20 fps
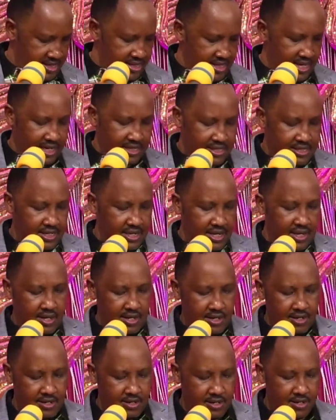that
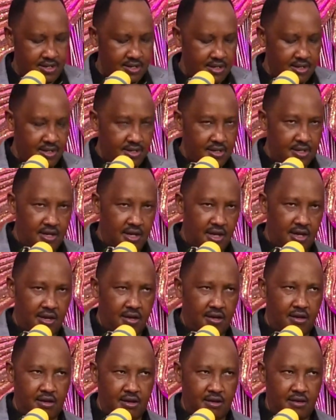uh,
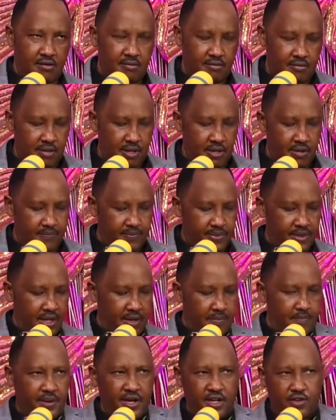
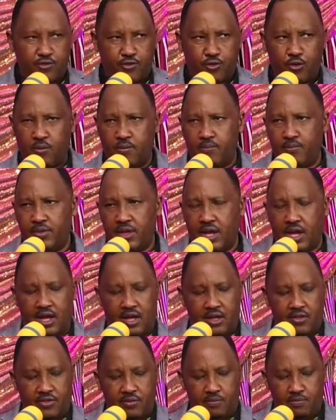uh, apart from
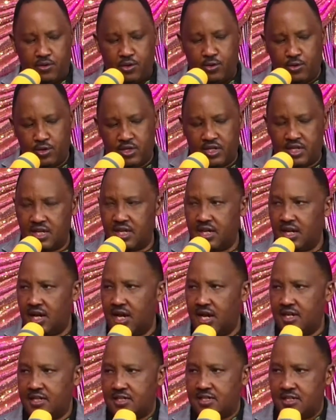uh, the building
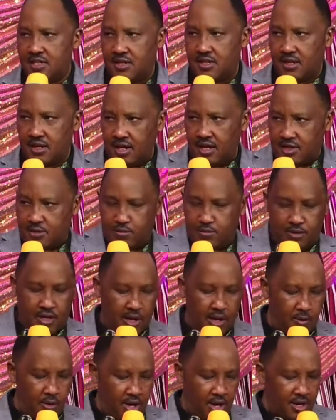at, at
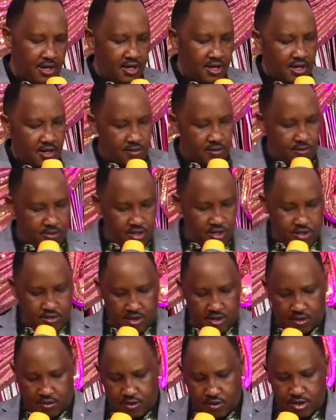Mulawa, which
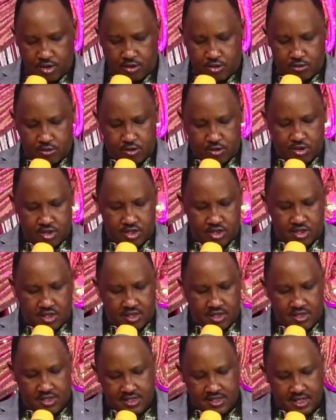we are going to
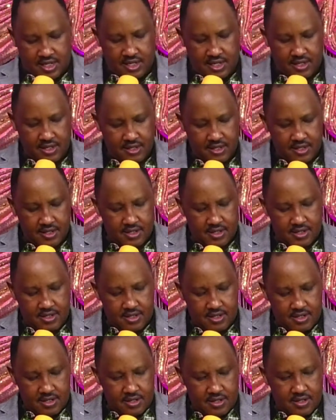shelter,
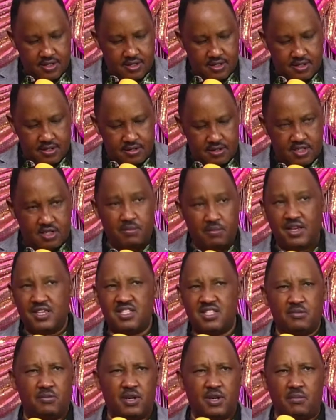
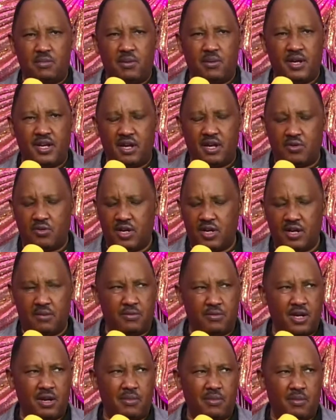shimanyize mukama bw'anaakolera
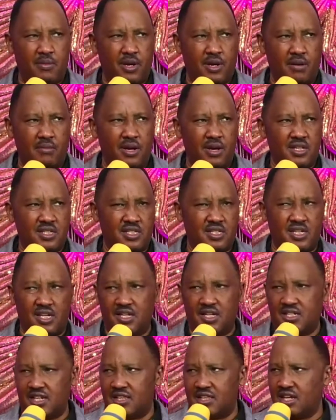mugamba mukama
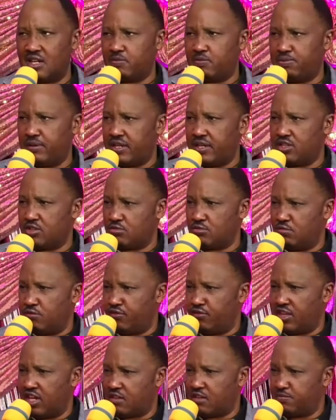shelter that place
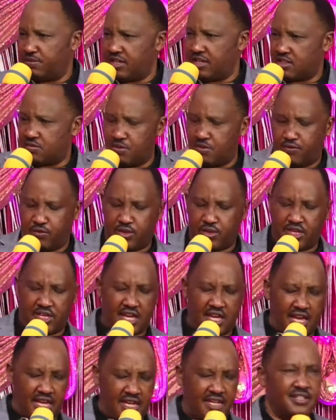roof that place before the
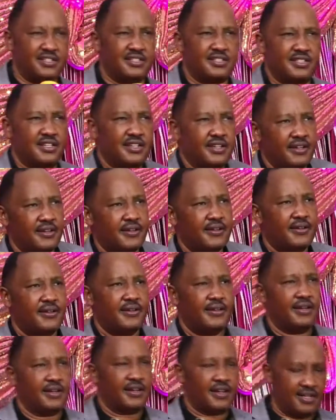year ends
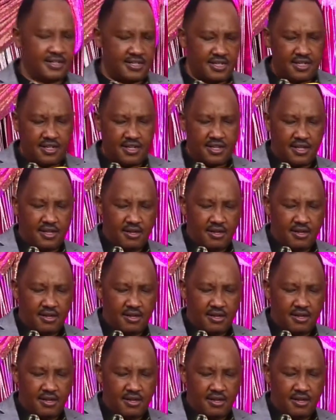kati